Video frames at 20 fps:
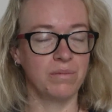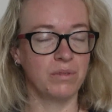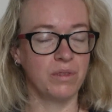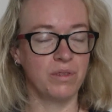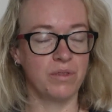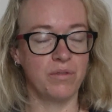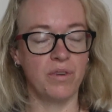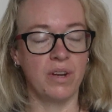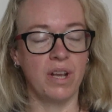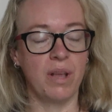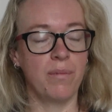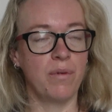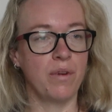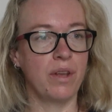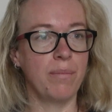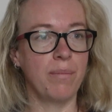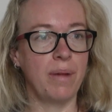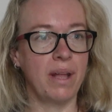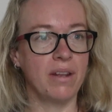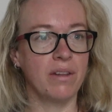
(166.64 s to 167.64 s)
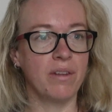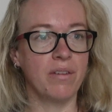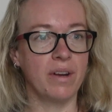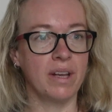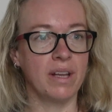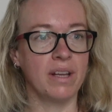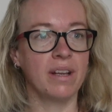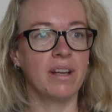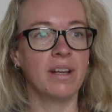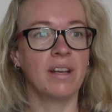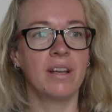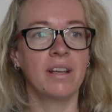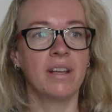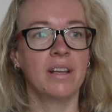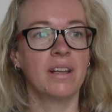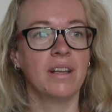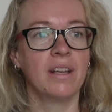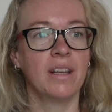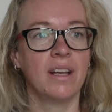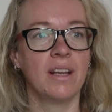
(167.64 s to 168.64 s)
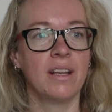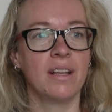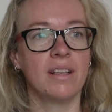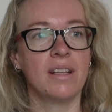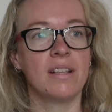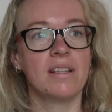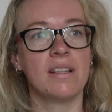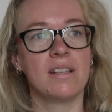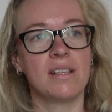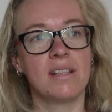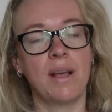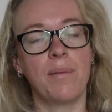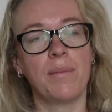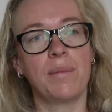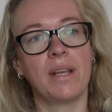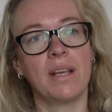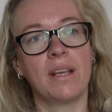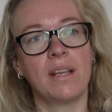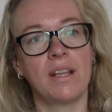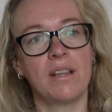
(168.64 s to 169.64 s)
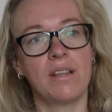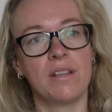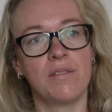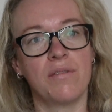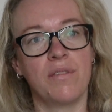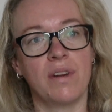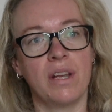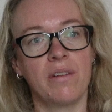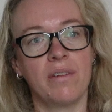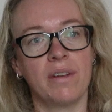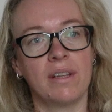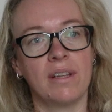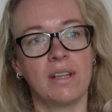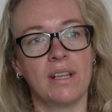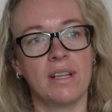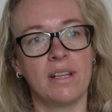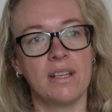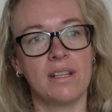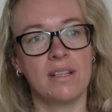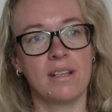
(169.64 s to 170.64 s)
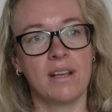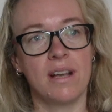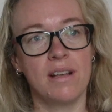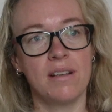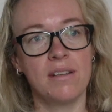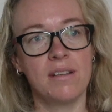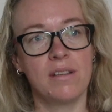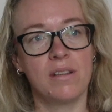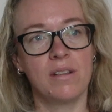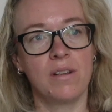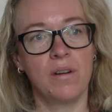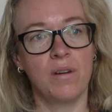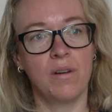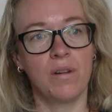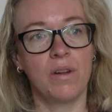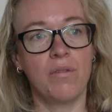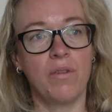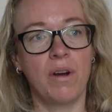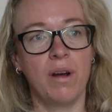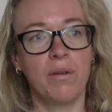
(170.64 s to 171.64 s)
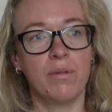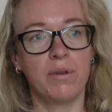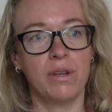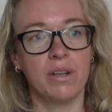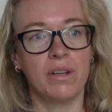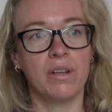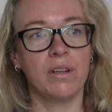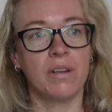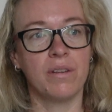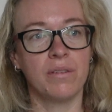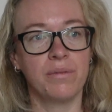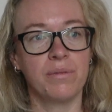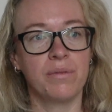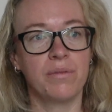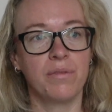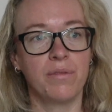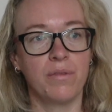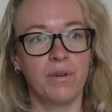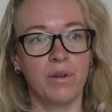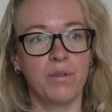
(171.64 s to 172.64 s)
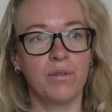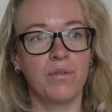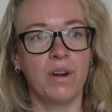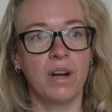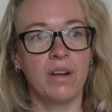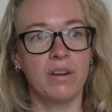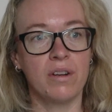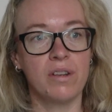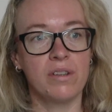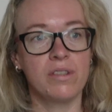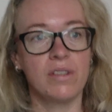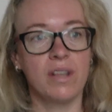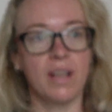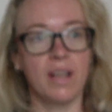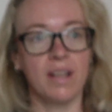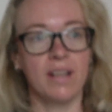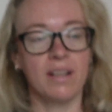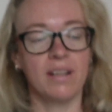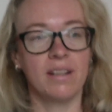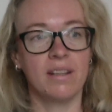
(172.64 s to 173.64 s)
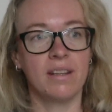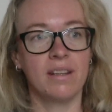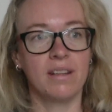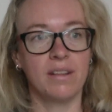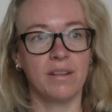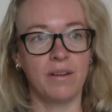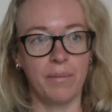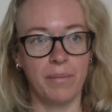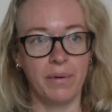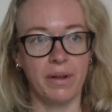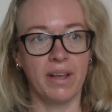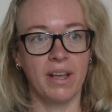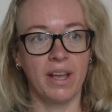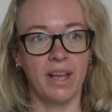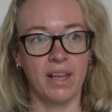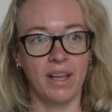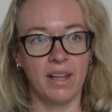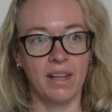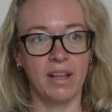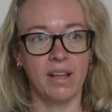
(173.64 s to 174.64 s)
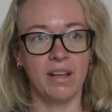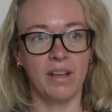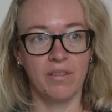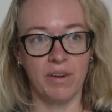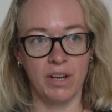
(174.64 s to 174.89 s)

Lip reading: stream remandering. This is something that is frequently discussed all around the frontrunners and replicating